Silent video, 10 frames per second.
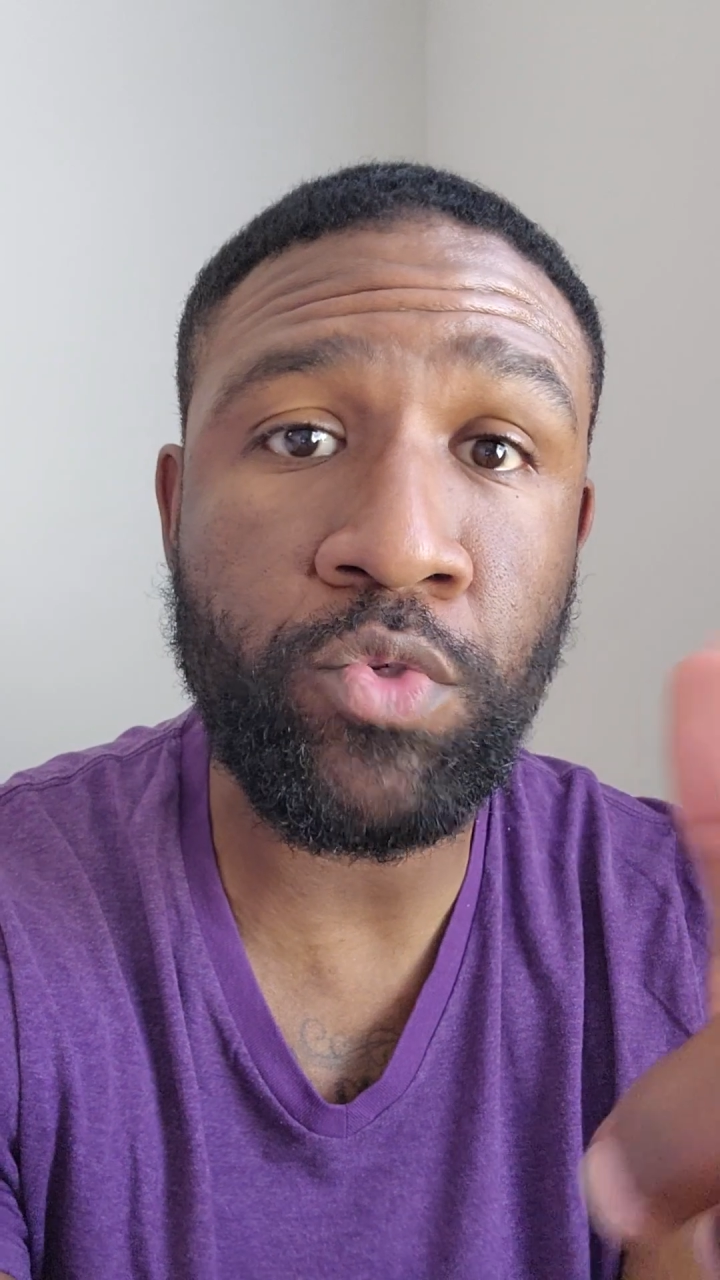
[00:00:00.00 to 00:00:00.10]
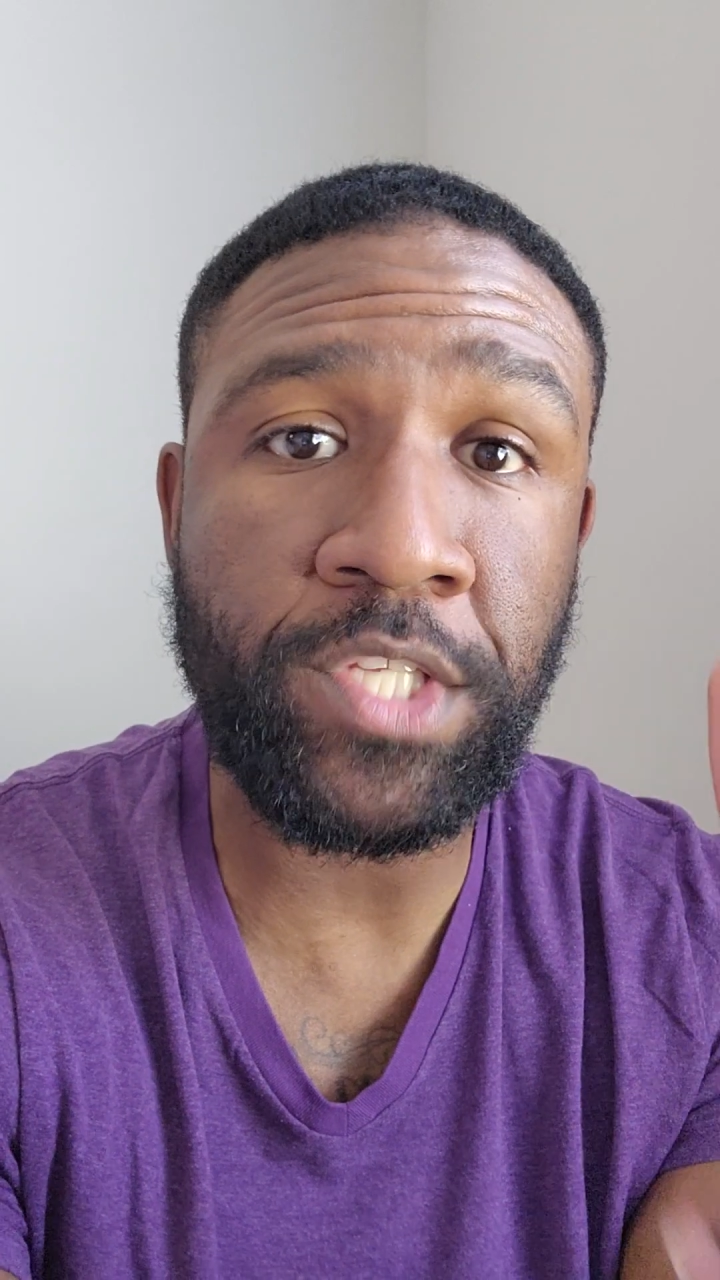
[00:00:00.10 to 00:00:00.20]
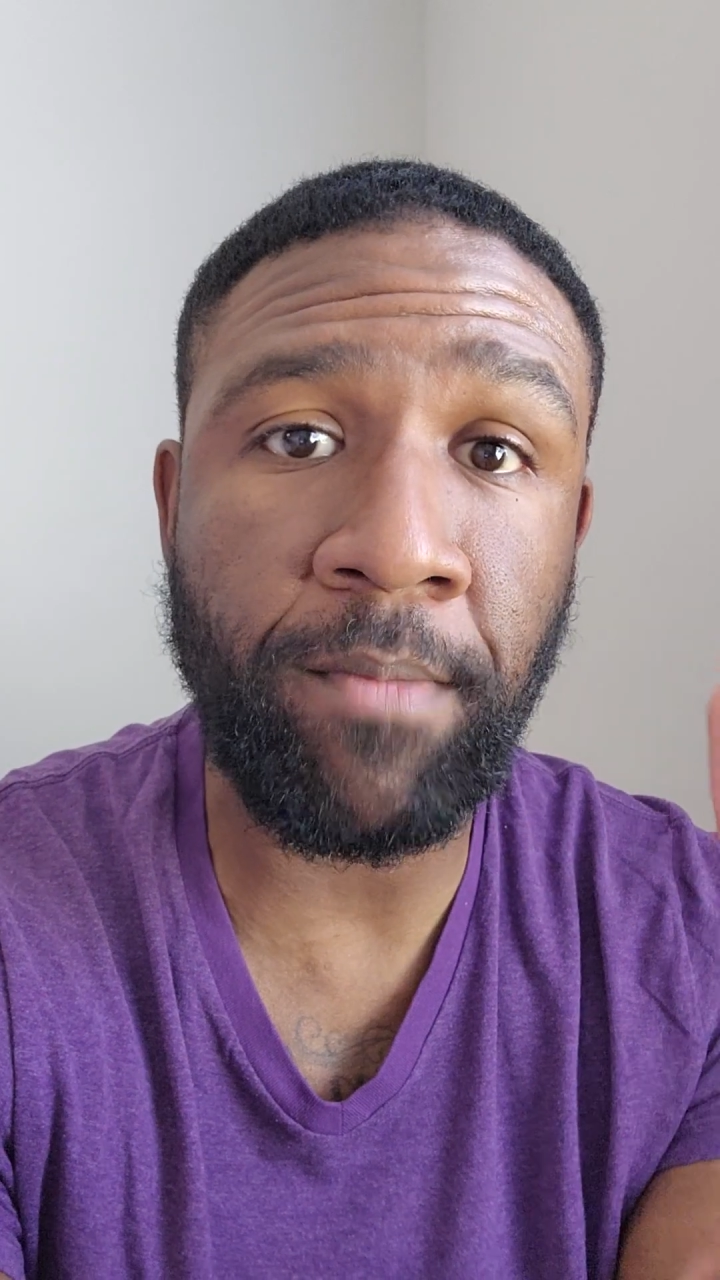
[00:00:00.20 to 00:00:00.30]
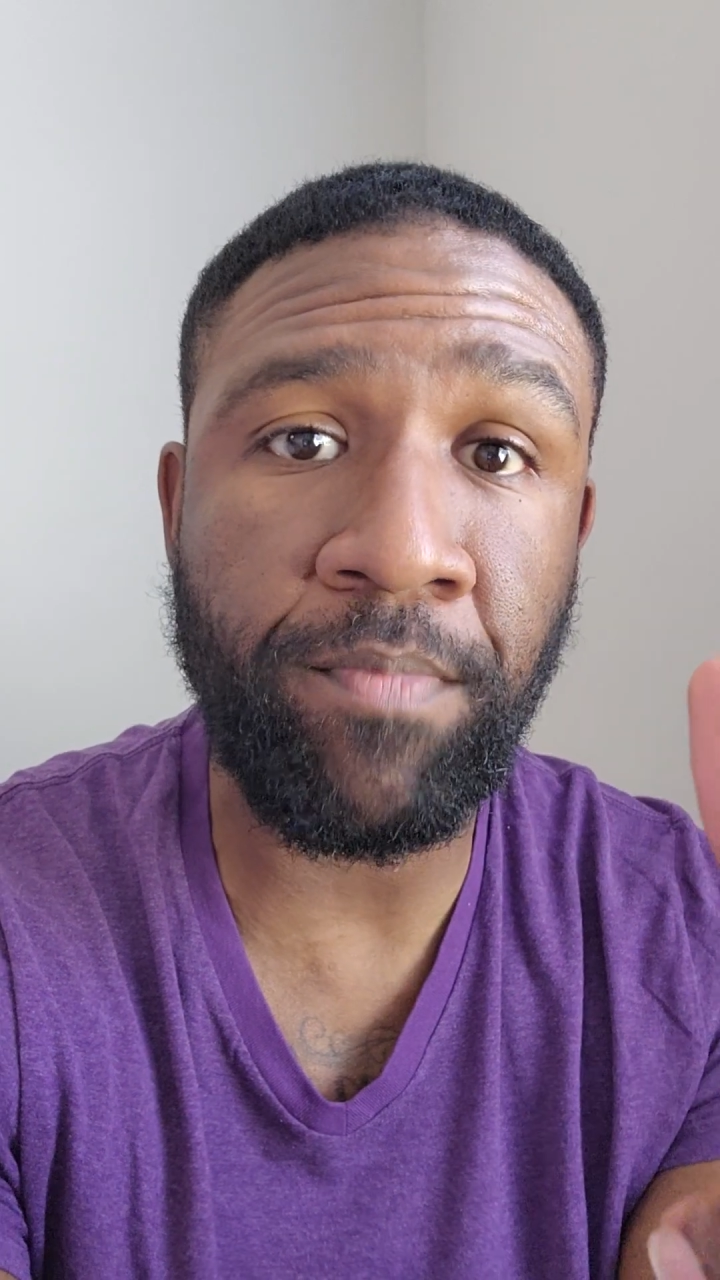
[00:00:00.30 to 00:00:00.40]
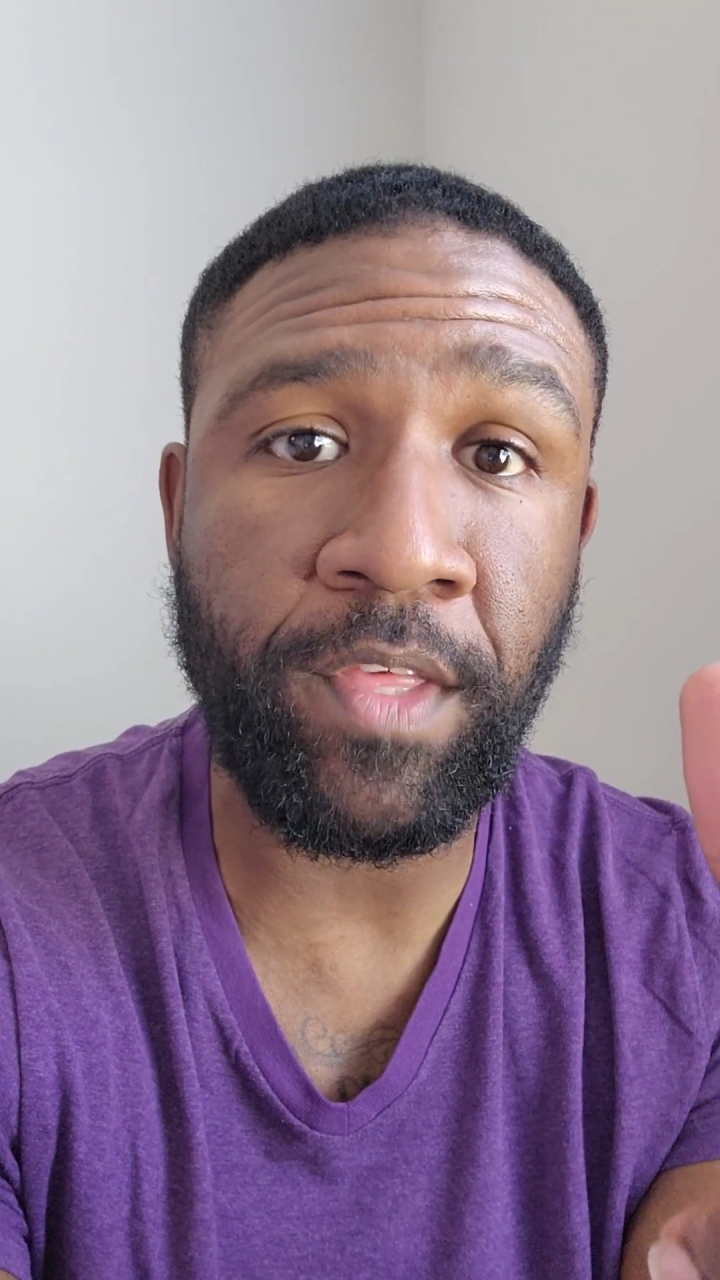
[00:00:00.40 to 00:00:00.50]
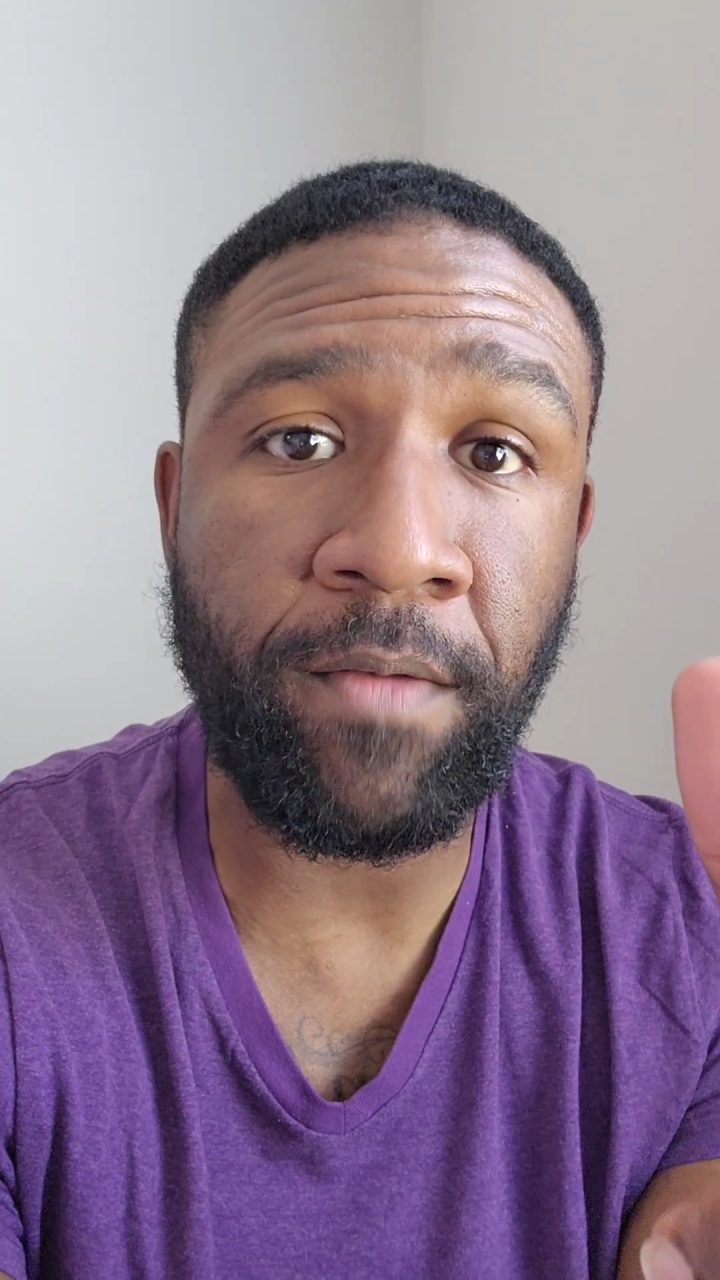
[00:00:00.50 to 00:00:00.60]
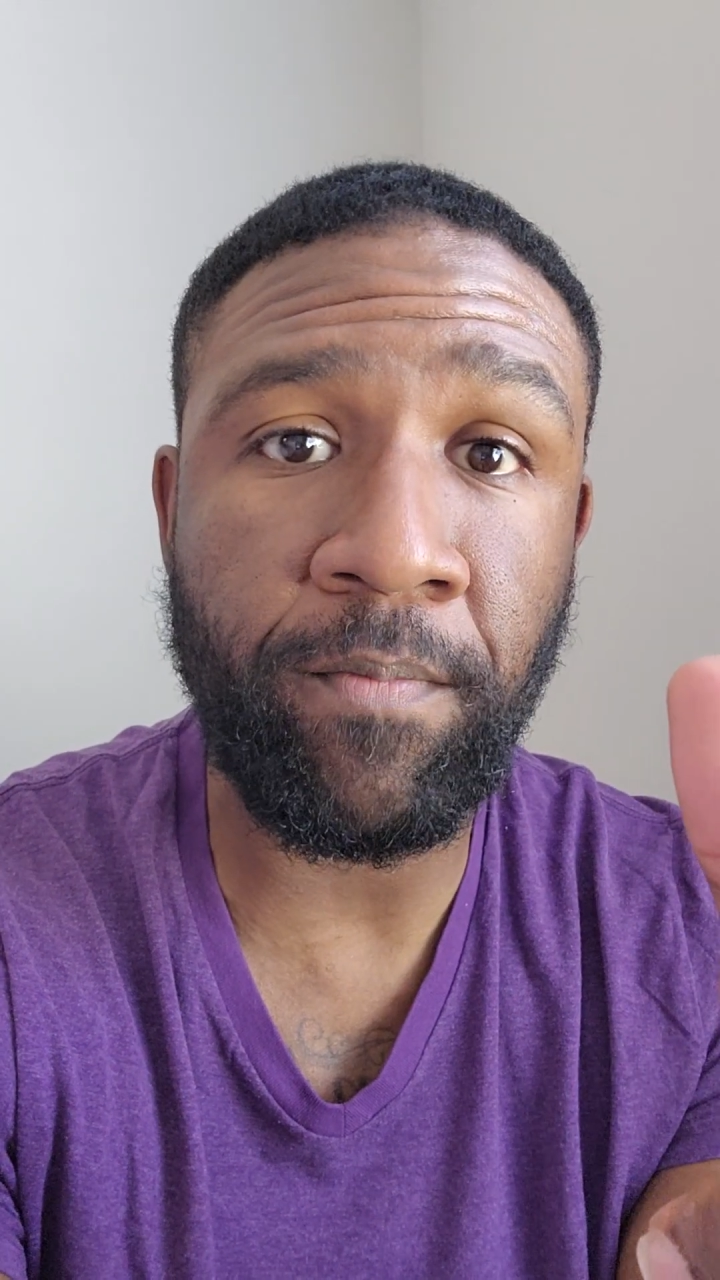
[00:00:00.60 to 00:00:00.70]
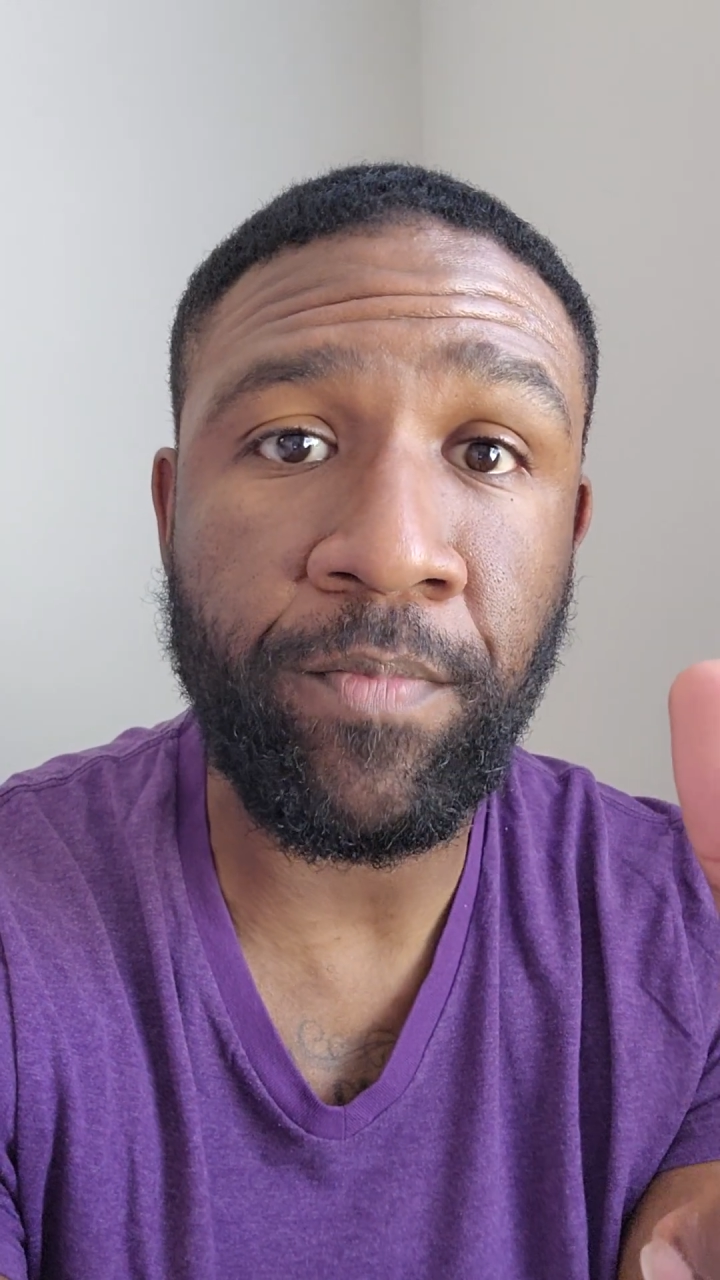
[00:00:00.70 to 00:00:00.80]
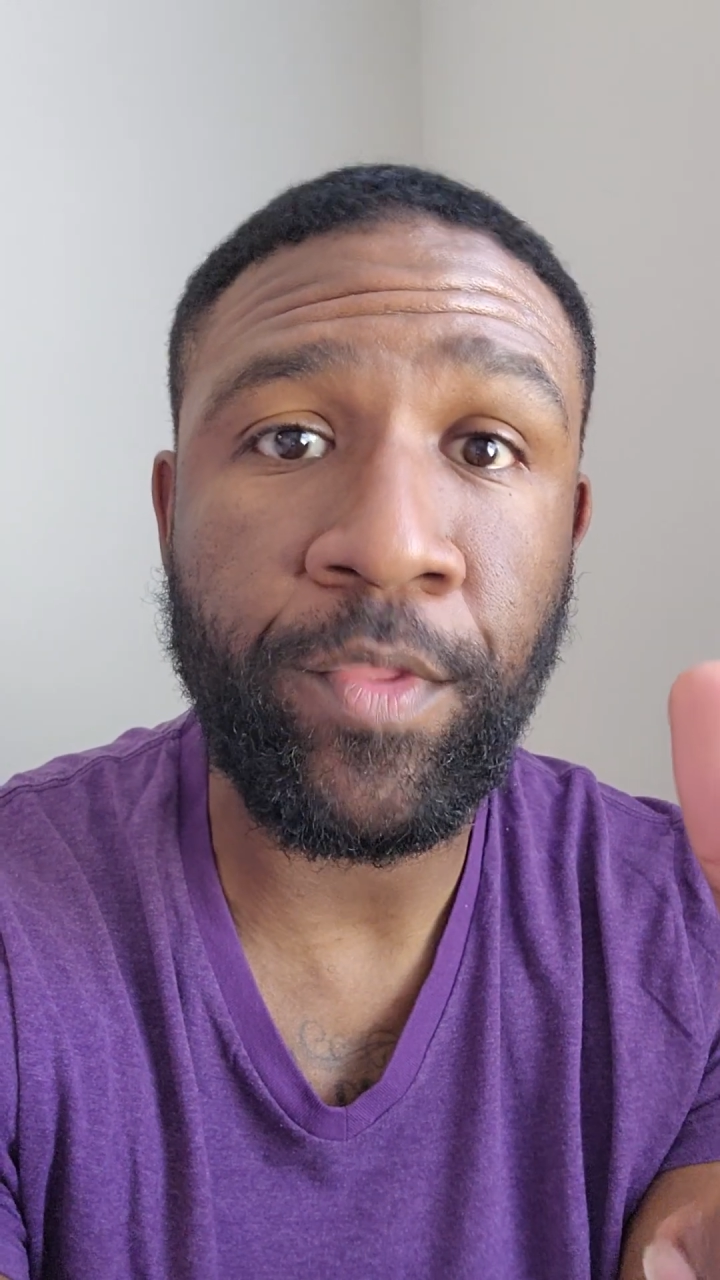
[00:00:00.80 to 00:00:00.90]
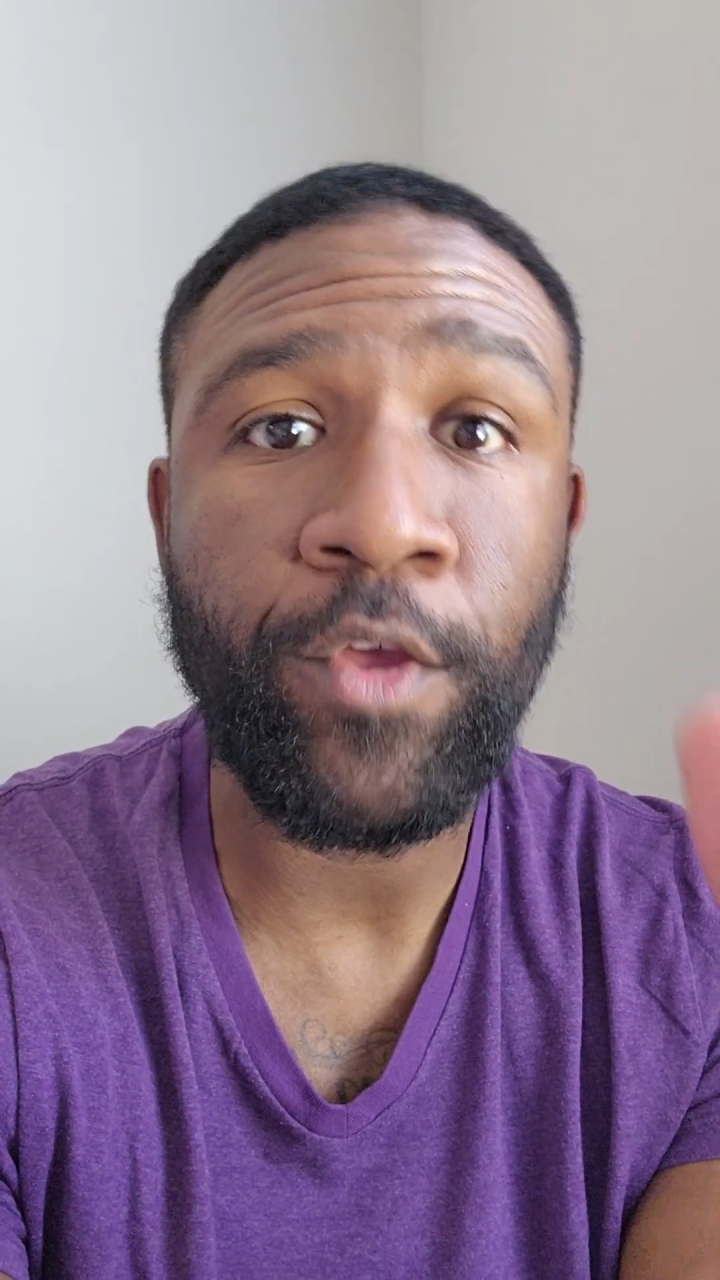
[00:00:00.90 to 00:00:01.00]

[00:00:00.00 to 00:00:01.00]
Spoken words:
something,